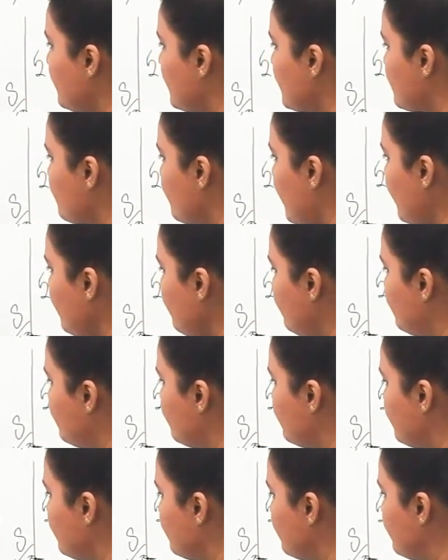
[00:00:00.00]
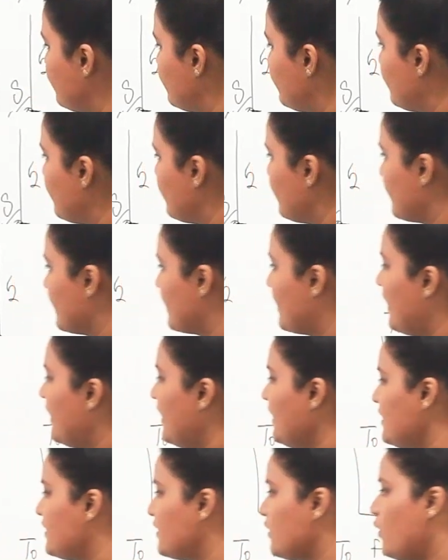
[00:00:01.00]
this one.
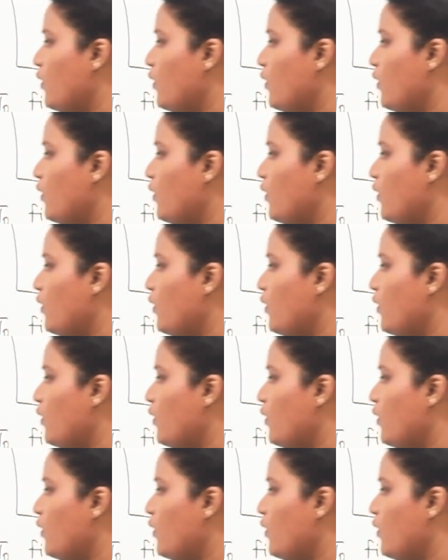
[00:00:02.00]
Correct?